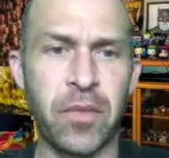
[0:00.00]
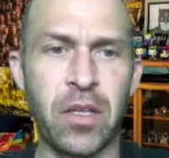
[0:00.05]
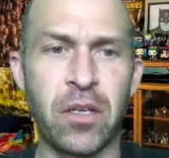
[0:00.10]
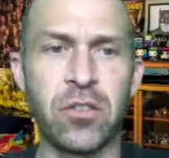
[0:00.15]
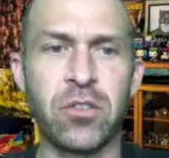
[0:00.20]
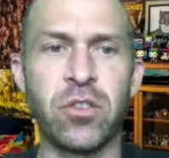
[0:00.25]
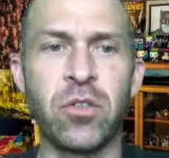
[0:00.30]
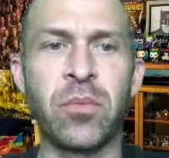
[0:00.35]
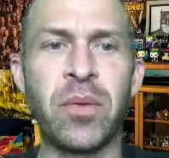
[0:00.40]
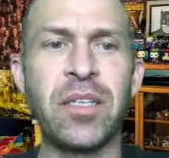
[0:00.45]

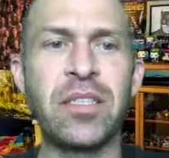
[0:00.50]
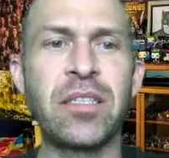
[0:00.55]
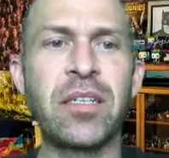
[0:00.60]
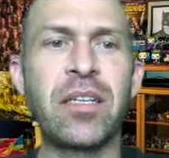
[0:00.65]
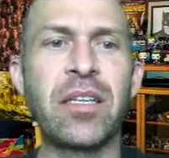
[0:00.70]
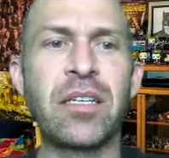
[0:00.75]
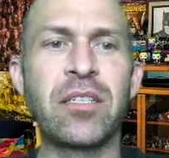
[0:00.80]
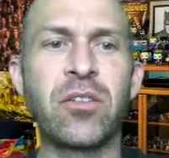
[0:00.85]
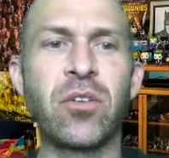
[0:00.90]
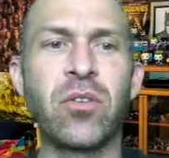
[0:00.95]
So basically
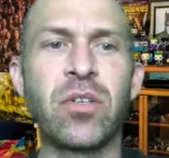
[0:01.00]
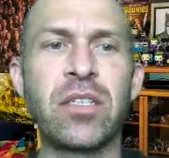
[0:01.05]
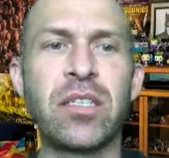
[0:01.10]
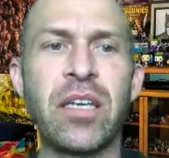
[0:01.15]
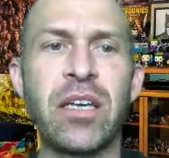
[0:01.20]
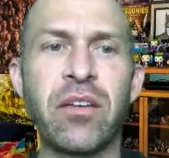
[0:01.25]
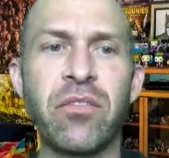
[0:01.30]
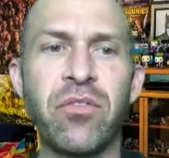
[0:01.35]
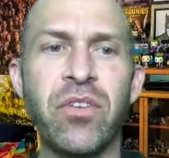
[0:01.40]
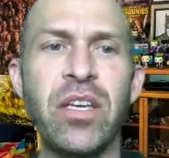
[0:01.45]
that's going to
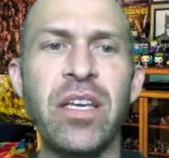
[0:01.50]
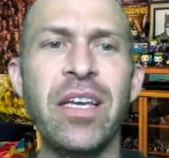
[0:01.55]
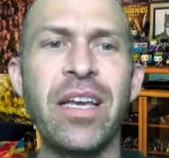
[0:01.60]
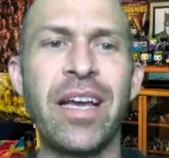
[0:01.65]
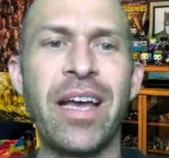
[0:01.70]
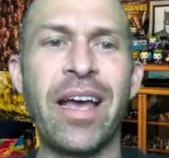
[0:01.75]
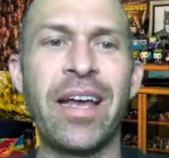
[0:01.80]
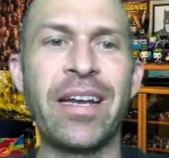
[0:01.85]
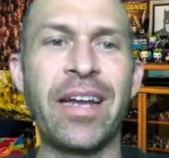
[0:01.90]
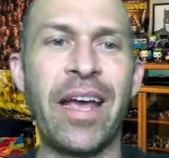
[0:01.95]
take v
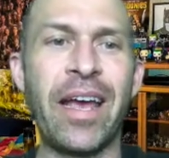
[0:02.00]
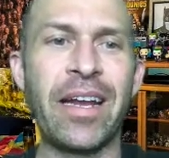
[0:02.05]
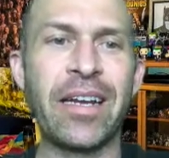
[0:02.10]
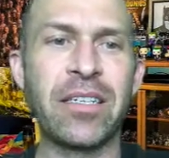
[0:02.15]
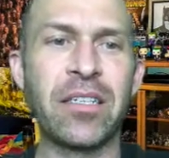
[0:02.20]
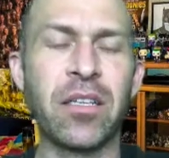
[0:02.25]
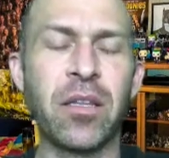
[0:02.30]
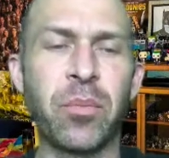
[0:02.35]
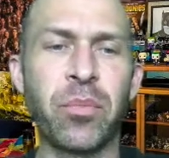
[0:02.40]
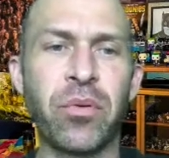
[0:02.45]
and add it
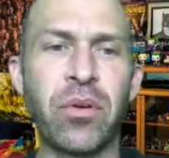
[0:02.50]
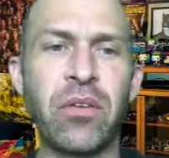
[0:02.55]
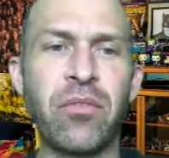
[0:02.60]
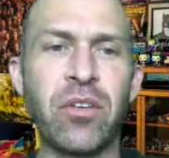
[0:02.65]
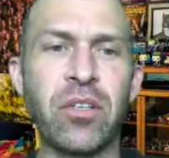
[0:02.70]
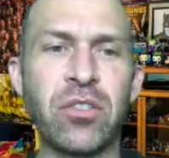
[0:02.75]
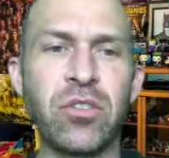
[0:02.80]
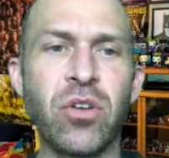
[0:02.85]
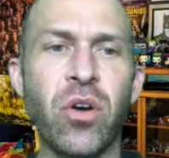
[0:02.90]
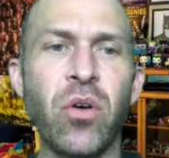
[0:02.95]
to the
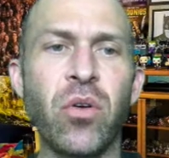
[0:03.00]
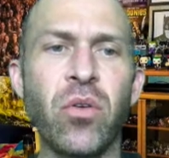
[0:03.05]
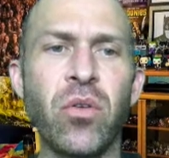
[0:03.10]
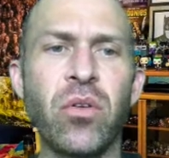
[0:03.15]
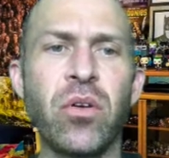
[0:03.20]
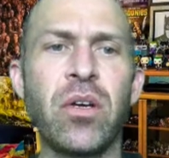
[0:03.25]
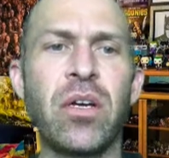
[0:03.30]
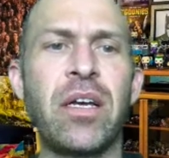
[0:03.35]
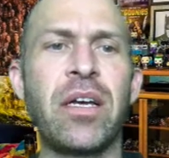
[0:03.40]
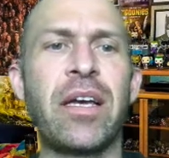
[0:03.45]
previous
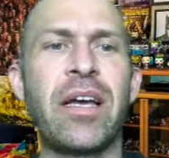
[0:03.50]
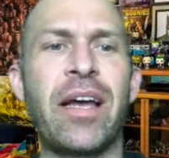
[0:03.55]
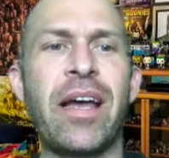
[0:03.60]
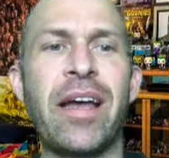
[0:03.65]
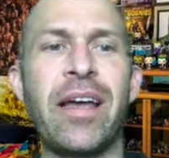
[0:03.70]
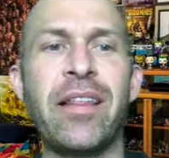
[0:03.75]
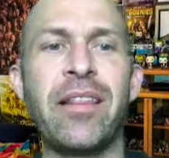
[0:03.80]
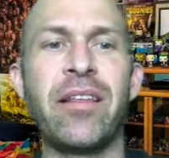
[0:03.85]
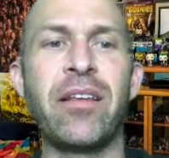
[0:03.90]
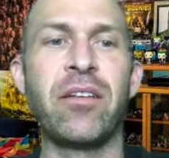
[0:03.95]
total,
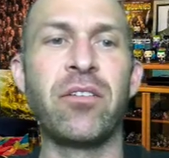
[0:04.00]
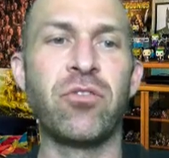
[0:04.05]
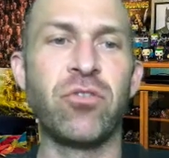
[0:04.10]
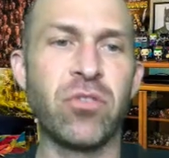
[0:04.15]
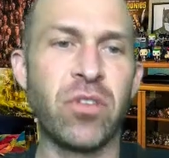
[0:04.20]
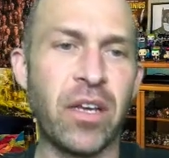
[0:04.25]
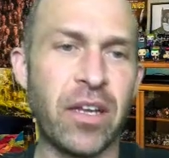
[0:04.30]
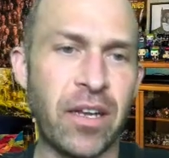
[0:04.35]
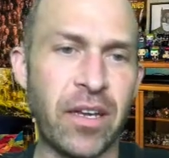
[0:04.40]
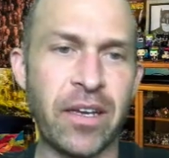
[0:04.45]
and then do
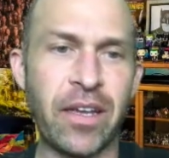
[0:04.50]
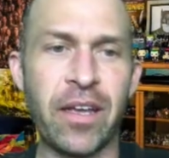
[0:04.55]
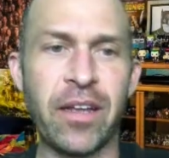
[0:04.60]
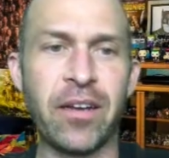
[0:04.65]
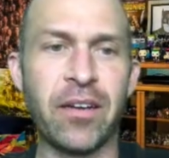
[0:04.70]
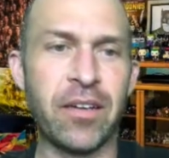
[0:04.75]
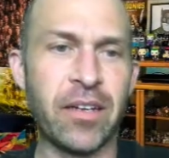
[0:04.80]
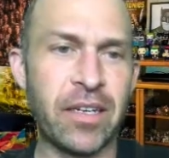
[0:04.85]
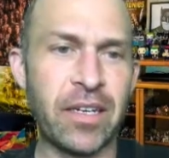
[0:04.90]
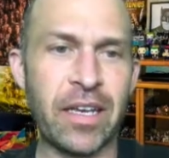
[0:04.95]
that again
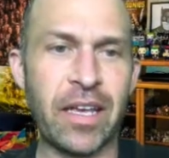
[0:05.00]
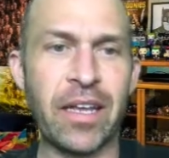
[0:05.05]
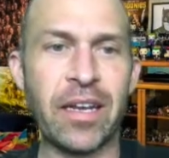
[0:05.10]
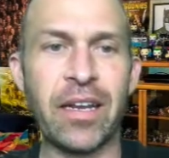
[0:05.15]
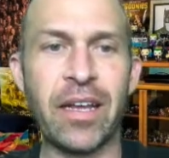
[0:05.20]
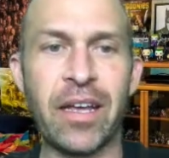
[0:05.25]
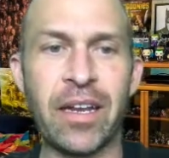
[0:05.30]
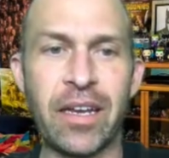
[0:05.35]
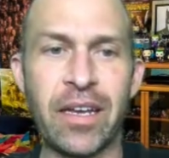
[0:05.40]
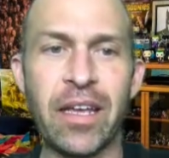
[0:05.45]
and again
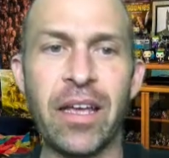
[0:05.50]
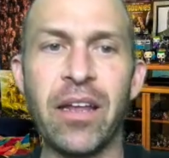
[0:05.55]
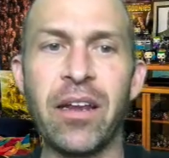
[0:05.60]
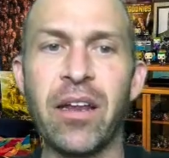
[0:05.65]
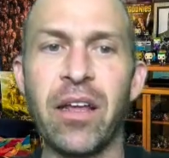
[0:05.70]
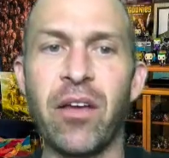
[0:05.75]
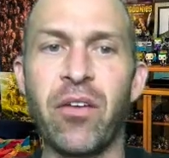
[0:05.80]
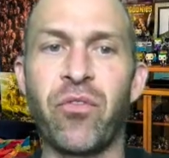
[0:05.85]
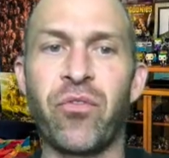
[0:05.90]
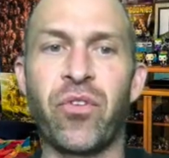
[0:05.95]
and again
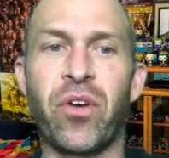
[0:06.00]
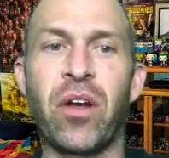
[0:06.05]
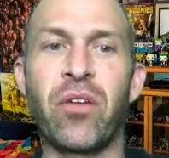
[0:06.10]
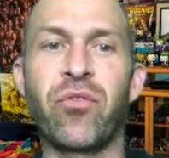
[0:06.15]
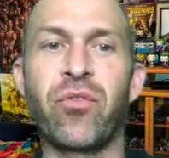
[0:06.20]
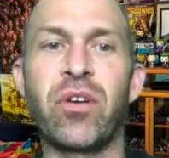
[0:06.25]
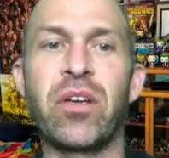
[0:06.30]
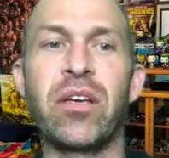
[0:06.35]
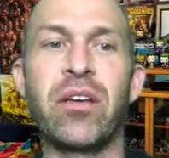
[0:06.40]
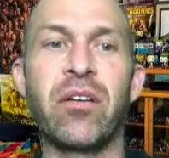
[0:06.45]
for
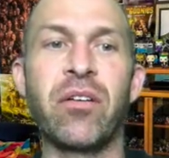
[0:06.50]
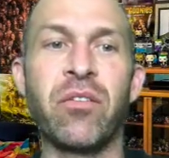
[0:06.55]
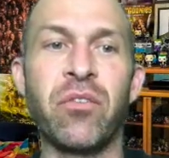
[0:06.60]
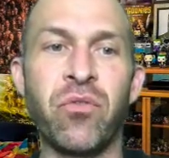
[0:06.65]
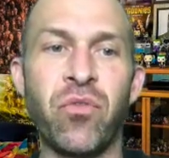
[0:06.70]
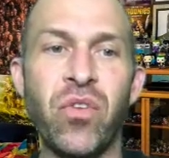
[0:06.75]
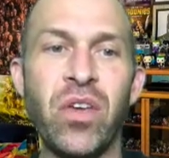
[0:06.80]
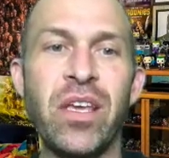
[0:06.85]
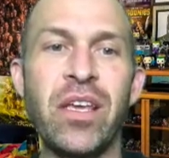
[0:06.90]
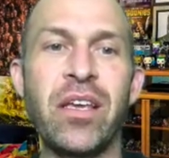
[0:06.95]
every
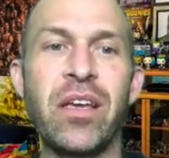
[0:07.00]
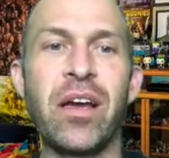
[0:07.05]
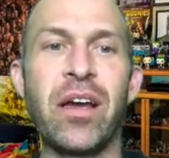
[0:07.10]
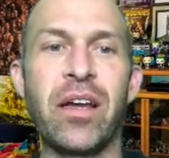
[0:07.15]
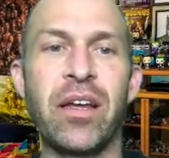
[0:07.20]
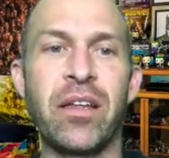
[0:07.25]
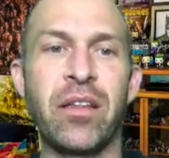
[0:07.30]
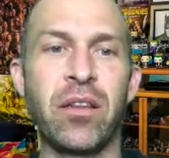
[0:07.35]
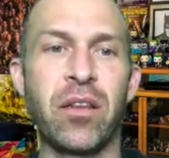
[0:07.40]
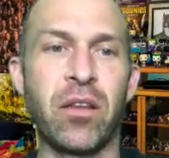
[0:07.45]
v
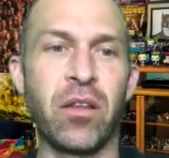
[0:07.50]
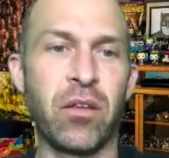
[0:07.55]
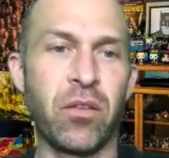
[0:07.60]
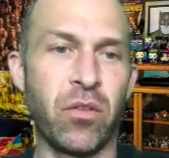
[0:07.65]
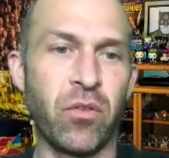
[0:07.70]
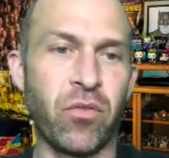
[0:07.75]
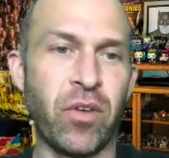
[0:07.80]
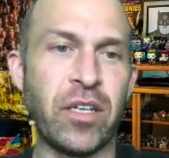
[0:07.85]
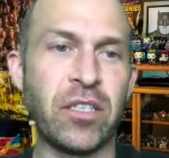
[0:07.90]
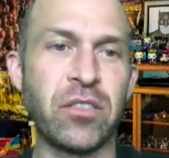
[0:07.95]
in the
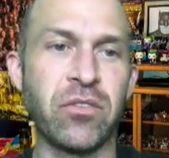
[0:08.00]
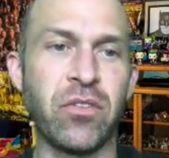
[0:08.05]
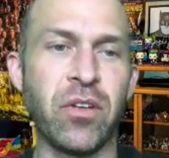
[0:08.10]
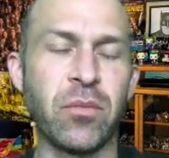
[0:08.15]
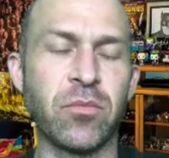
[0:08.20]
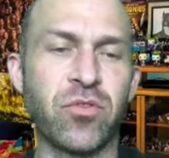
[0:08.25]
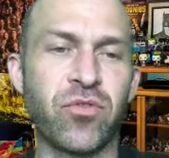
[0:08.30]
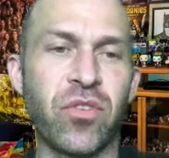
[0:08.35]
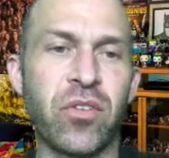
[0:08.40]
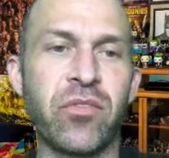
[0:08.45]
range of
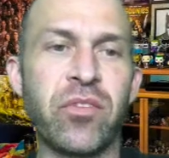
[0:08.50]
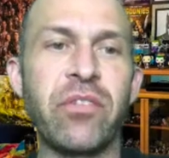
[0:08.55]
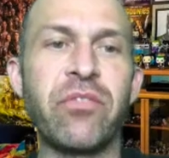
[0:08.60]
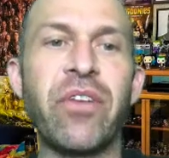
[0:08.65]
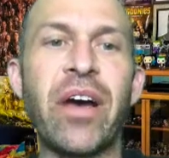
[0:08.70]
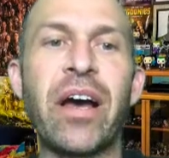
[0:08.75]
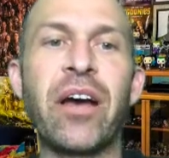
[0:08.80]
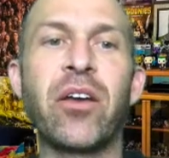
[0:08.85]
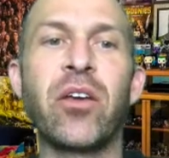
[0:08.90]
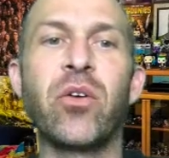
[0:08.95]
nums. For every
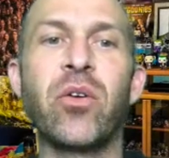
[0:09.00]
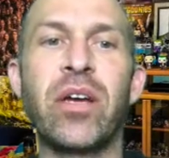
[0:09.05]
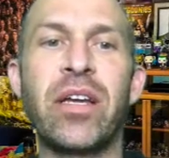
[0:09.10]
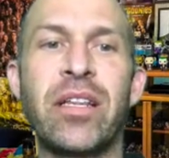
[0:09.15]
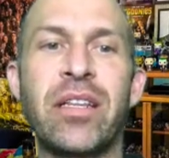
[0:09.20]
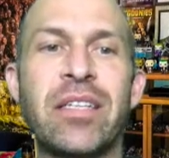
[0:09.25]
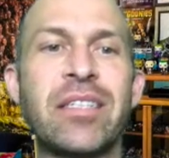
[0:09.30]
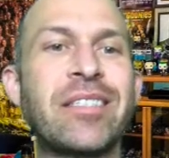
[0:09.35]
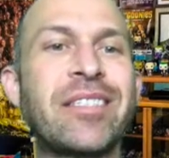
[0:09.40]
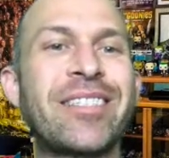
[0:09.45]
value in
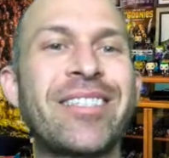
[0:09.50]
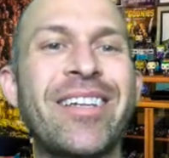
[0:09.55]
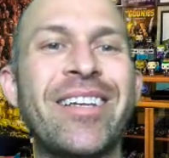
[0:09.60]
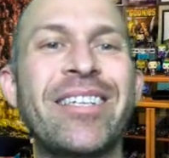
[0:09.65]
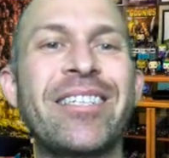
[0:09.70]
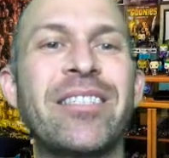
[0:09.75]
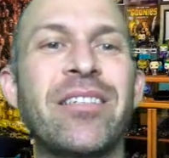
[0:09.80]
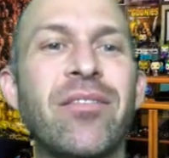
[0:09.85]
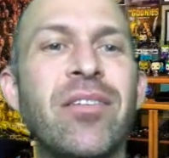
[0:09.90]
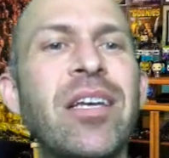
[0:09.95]
this
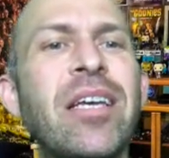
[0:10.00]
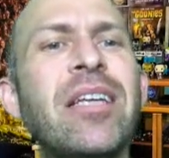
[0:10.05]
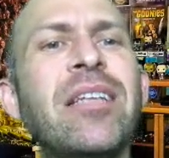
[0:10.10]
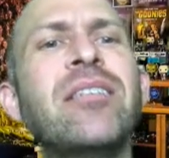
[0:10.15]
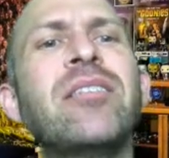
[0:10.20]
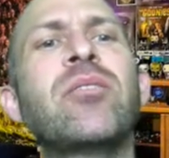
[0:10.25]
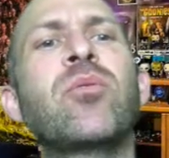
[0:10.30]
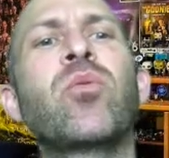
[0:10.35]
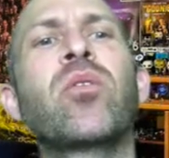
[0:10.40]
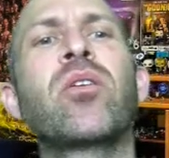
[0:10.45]
slice of
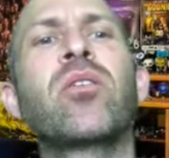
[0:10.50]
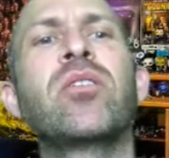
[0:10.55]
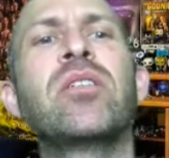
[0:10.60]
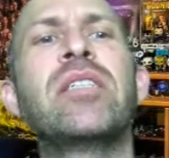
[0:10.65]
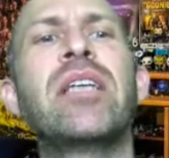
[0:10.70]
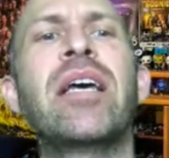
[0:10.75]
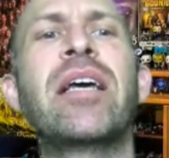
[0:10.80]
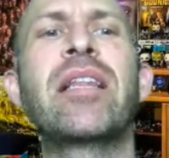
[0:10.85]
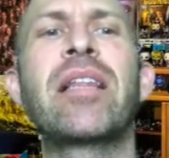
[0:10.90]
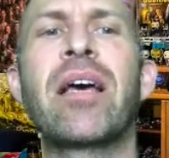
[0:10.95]
ints, we're going to
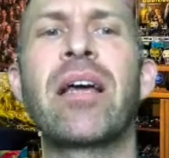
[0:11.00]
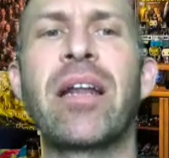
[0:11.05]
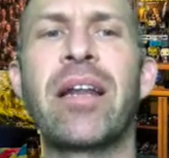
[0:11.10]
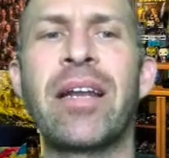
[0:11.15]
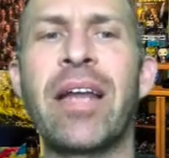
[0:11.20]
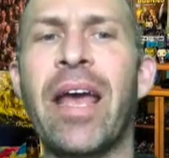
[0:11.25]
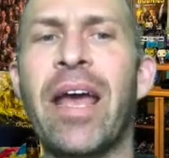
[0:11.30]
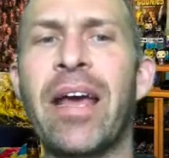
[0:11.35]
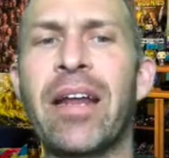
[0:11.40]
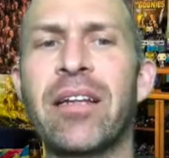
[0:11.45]
take that and
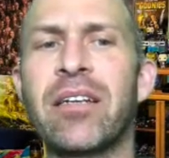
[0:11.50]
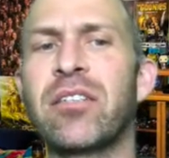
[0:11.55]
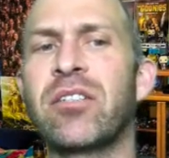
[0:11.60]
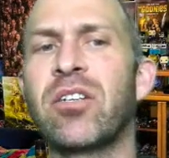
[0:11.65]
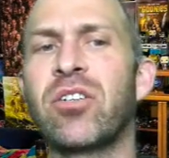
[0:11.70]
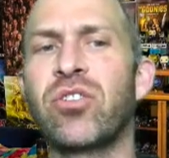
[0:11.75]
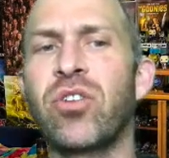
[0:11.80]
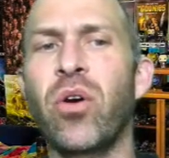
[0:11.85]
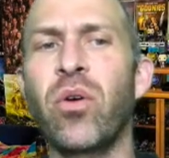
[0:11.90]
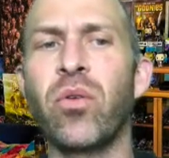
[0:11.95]
add it to
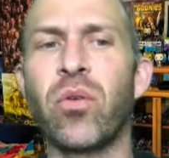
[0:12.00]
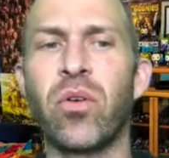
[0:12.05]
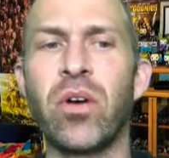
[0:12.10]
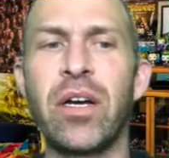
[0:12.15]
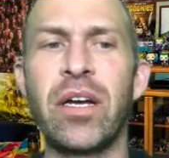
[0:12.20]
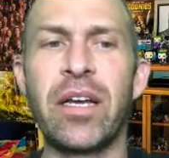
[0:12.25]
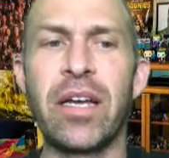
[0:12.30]
total.